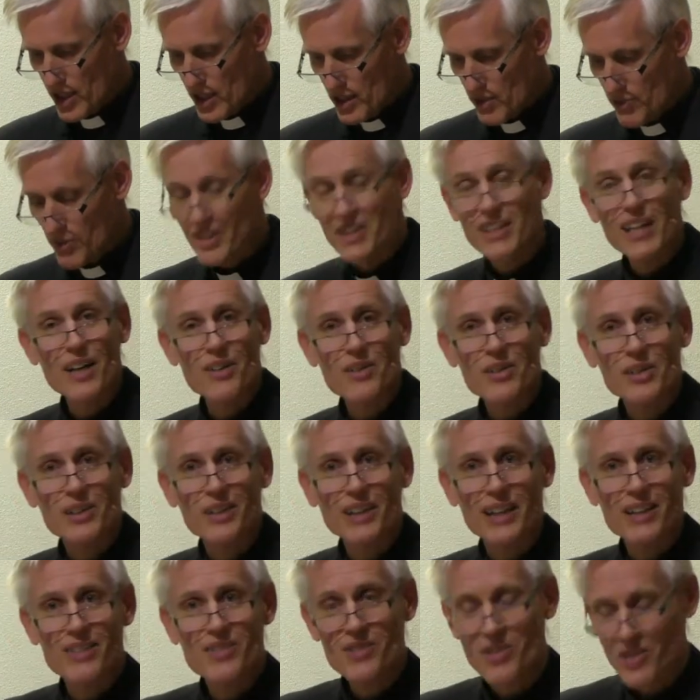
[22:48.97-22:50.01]
But now the
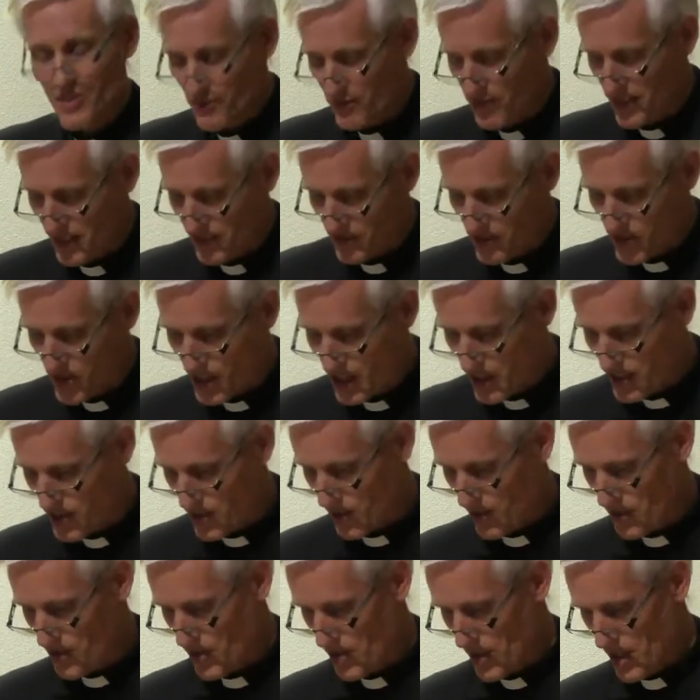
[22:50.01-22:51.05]
crowds have found
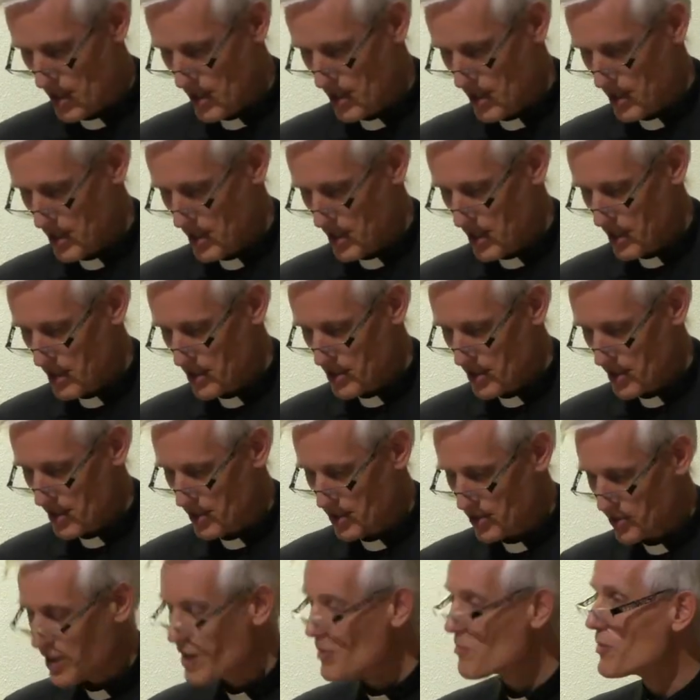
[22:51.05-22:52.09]
Jesus and are
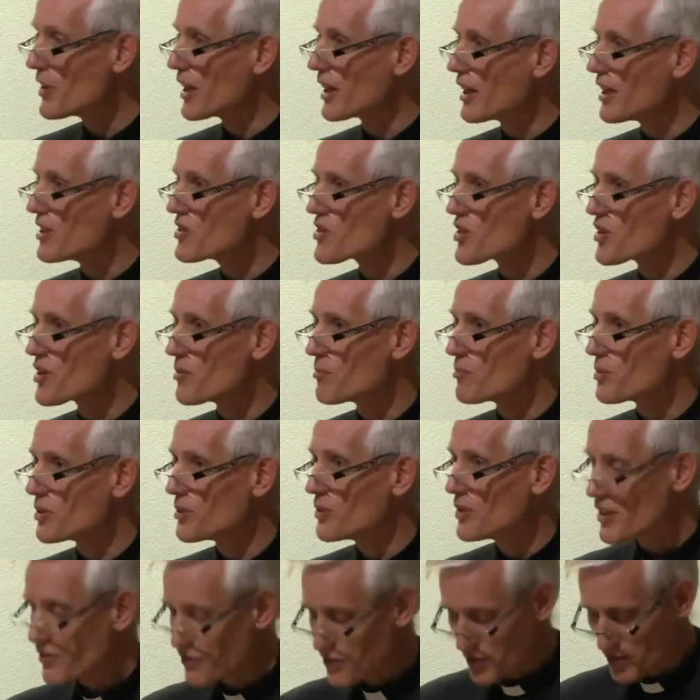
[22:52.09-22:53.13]
creeping into the
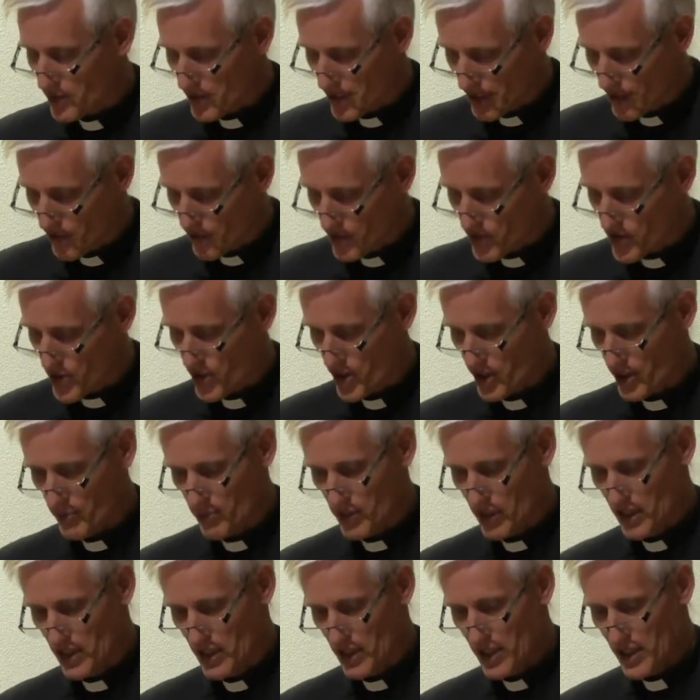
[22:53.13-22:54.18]
periphery of the
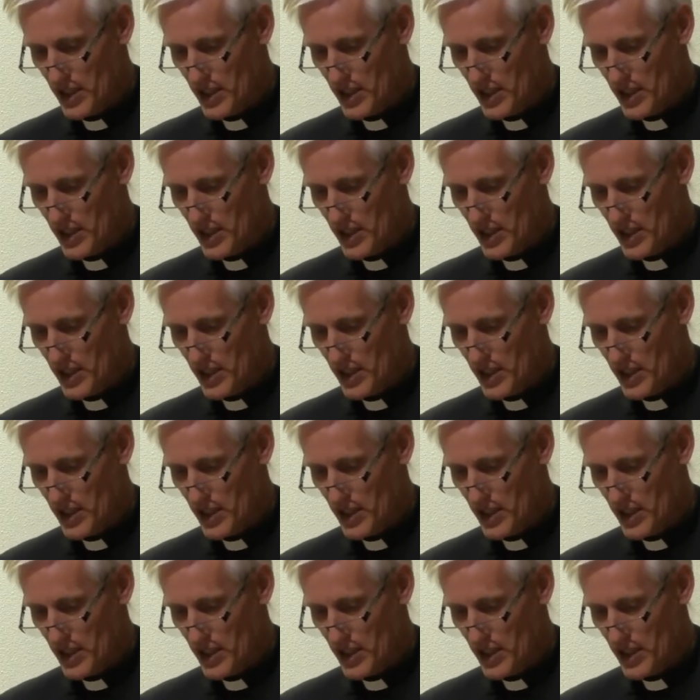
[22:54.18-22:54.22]
sermon.